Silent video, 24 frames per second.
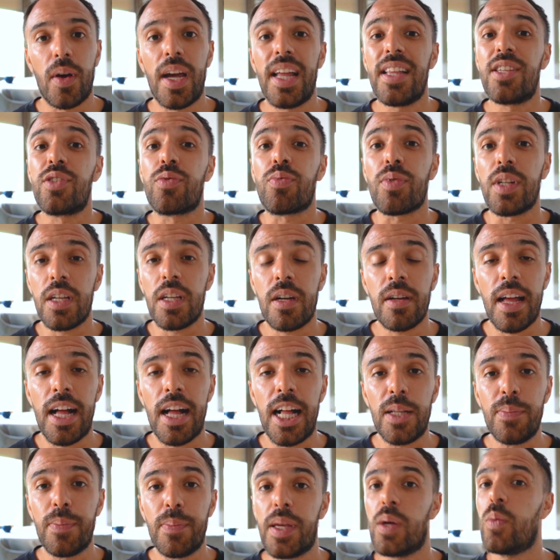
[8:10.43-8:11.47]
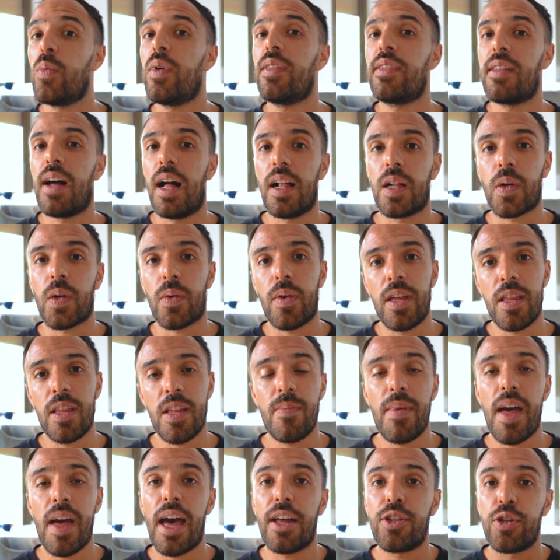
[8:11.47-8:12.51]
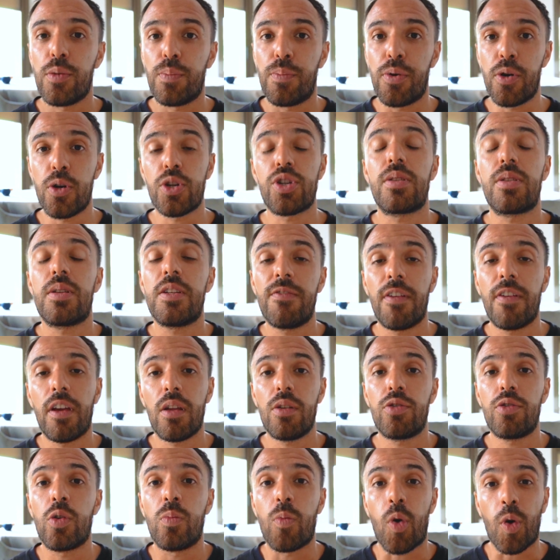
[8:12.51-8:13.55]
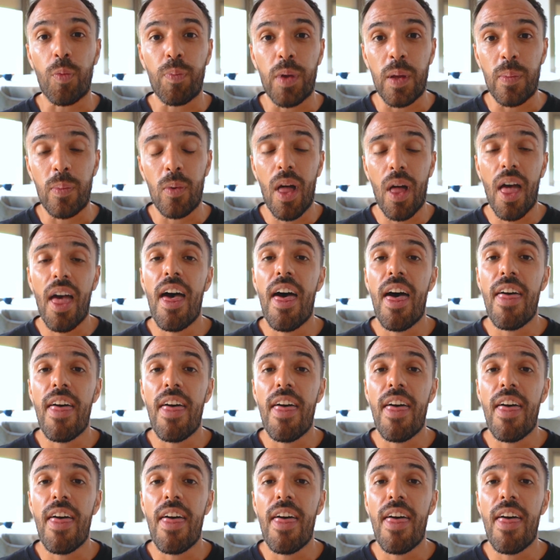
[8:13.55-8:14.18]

It's really gonna help me with the algorithm to push this video to more people